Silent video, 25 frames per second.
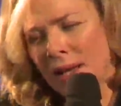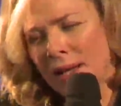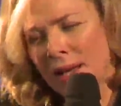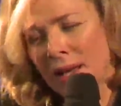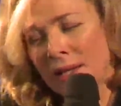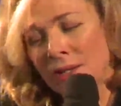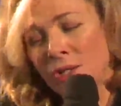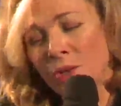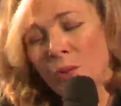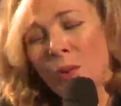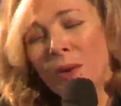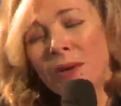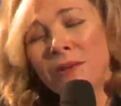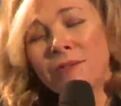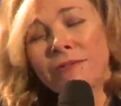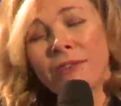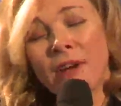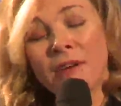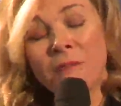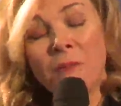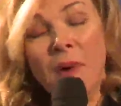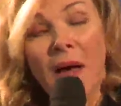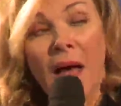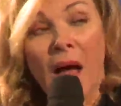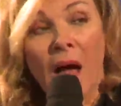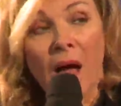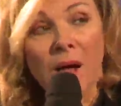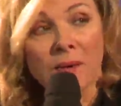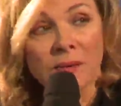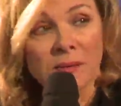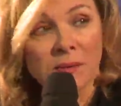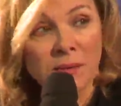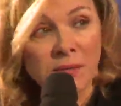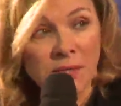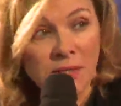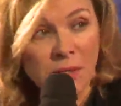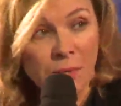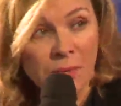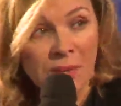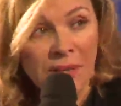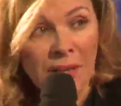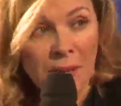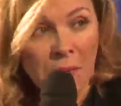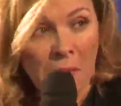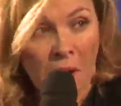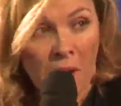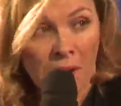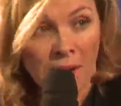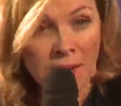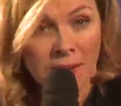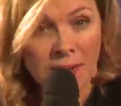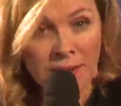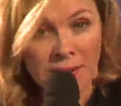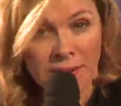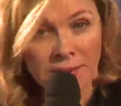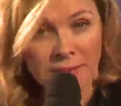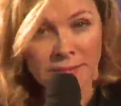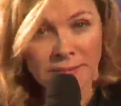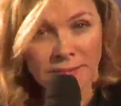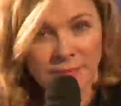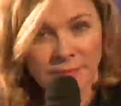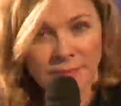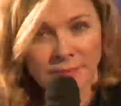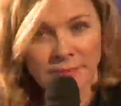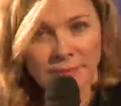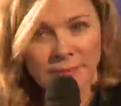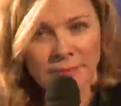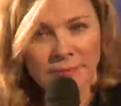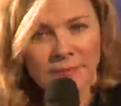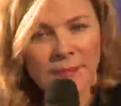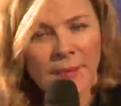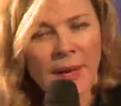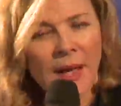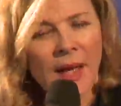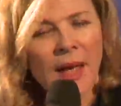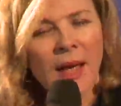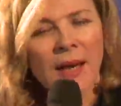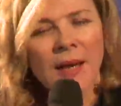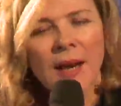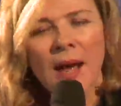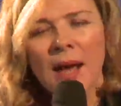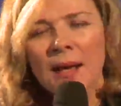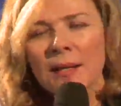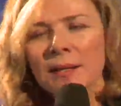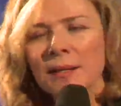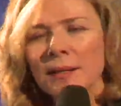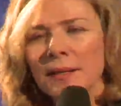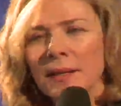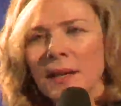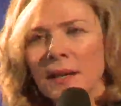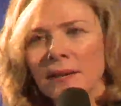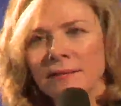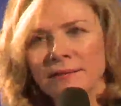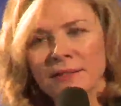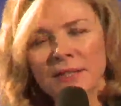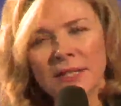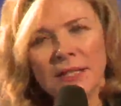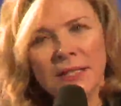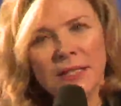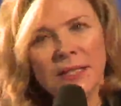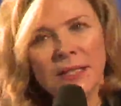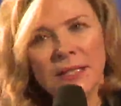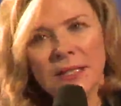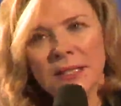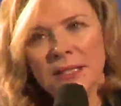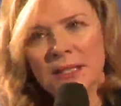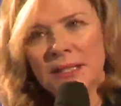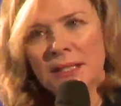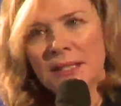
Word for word: I gained 25 pounds to play Monica, and I loved it.